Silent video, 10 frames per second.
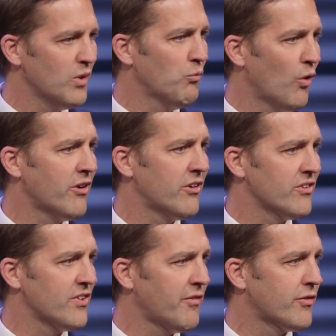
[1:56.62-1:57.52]
we want her to
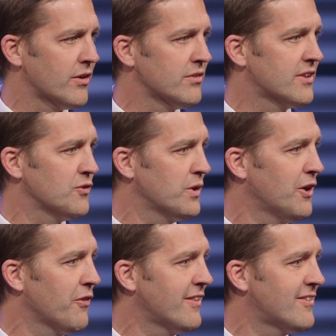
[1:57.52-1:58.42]
suffer because we
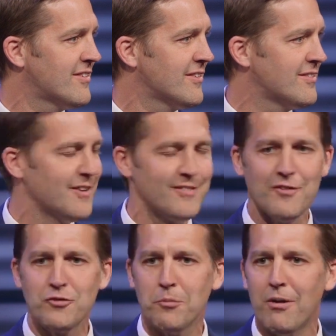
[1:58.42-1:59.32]
know that's an
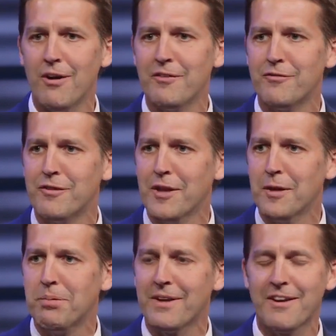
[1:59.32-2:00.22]
essential part of
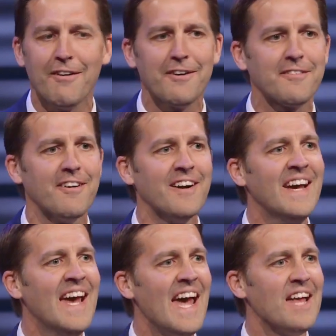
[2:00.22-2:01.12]
developing character.
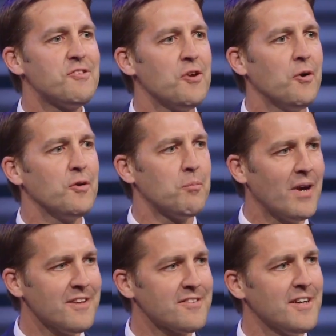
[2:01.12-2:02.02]
And so
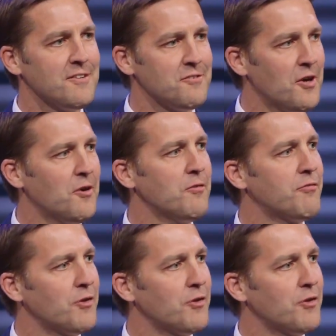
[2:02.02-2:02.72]
Nebraska is known